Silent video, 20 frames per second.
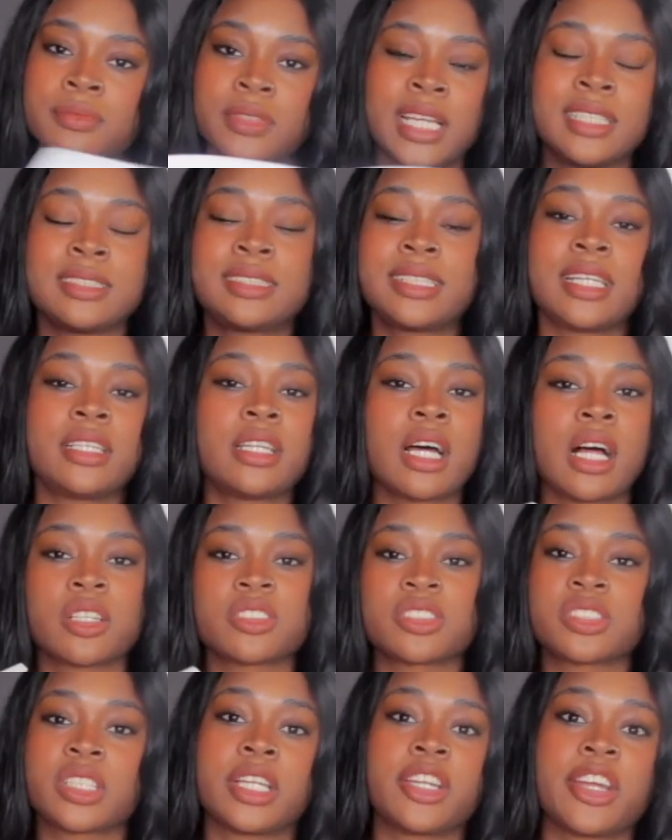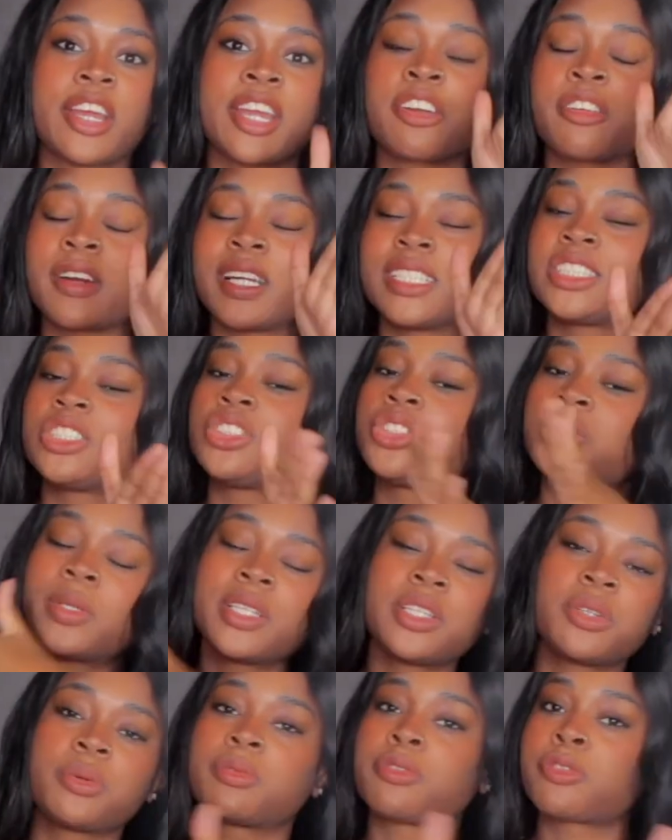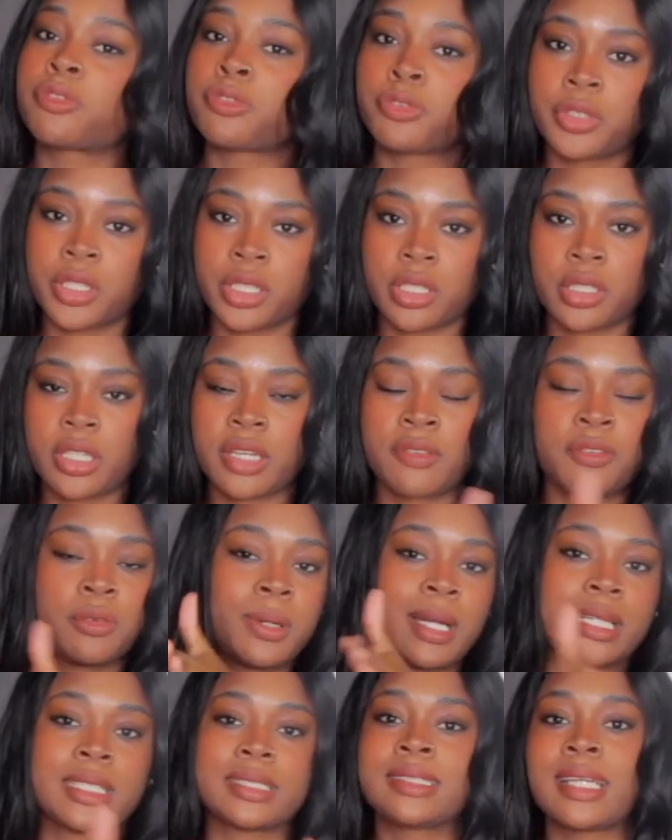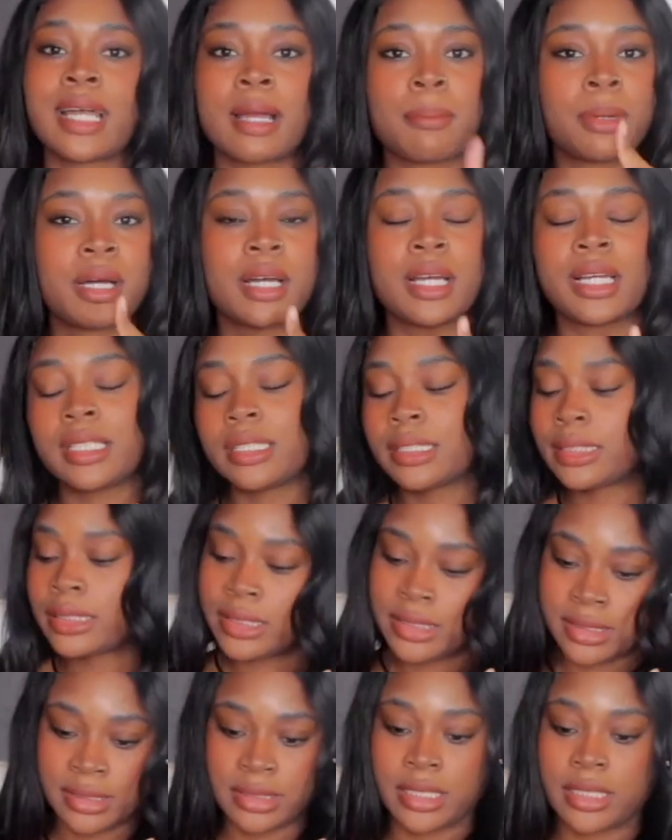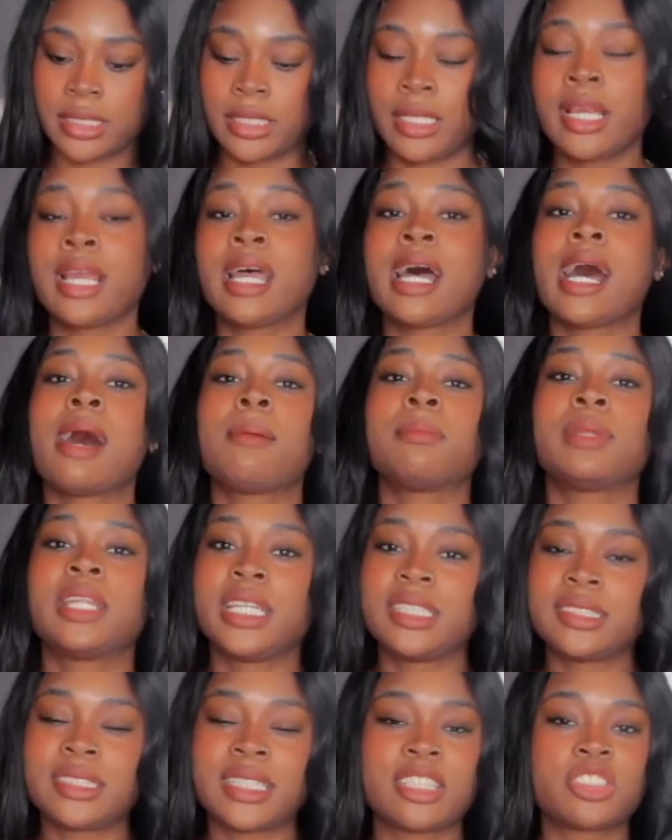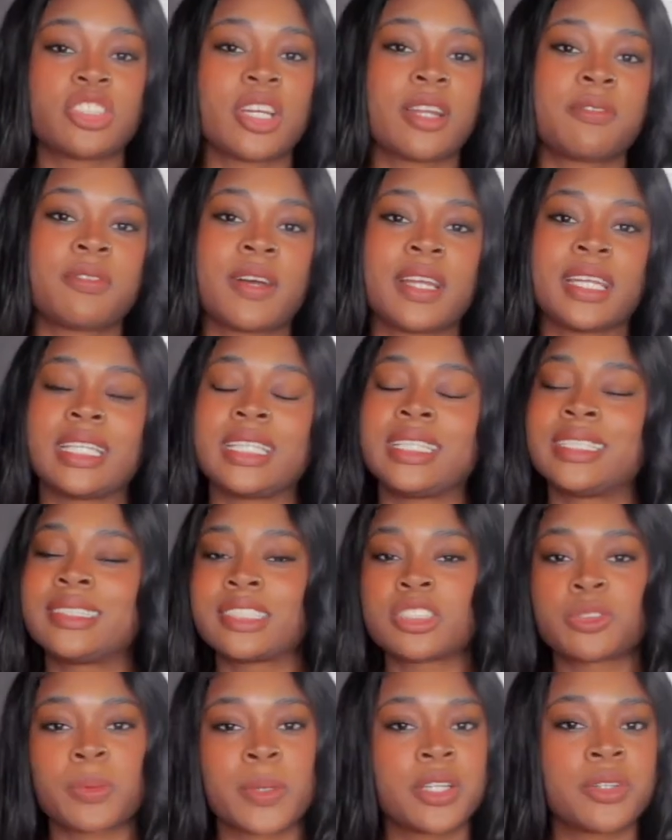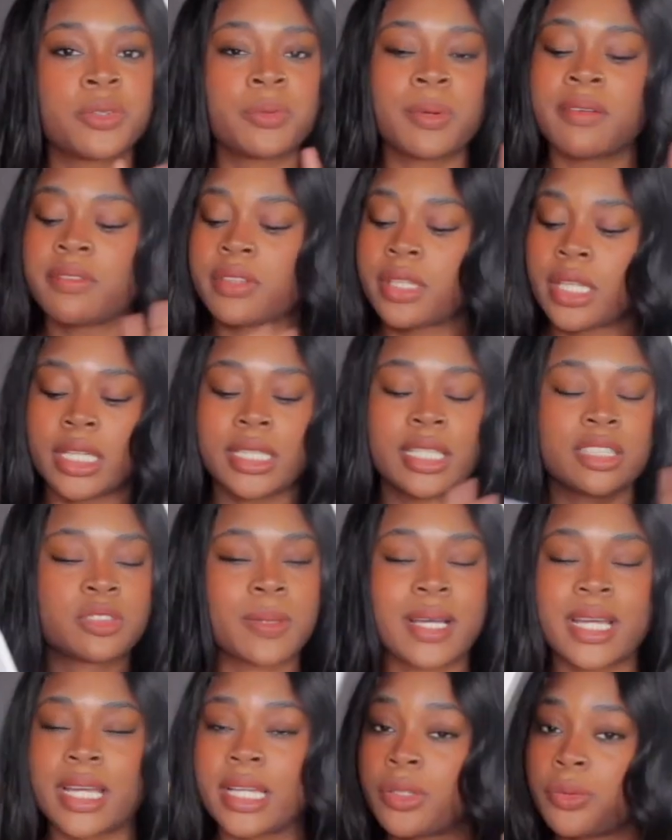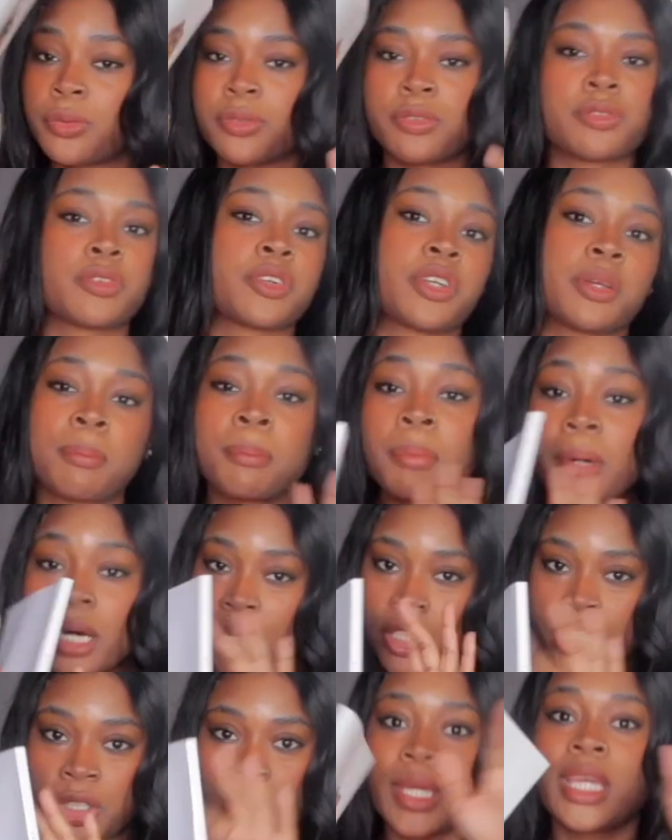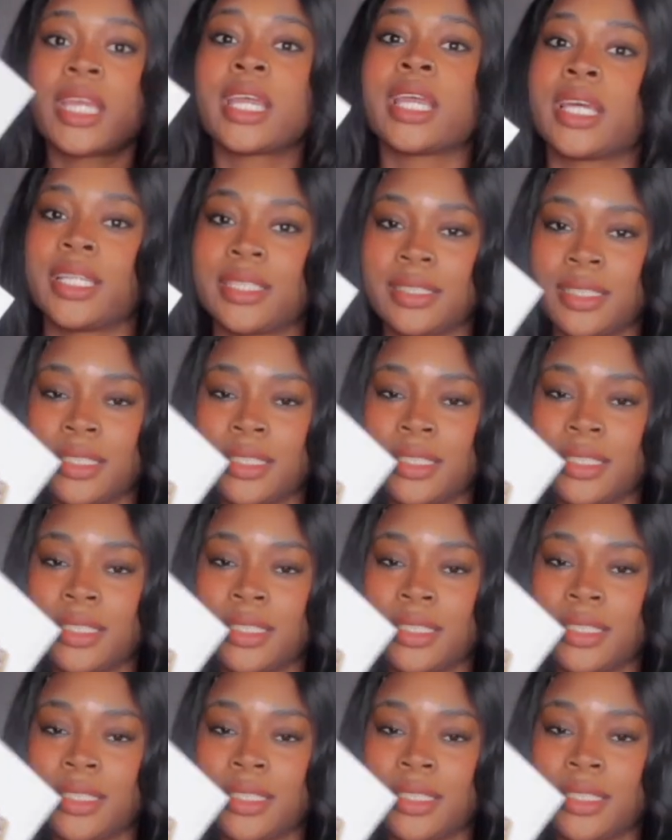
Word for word: And ten dollars later, and granted, you can do it for free if you got the time, but listen, I'm lazy. I try to find the easiest way to do everything, and that's why I didn't do it for free. But you can.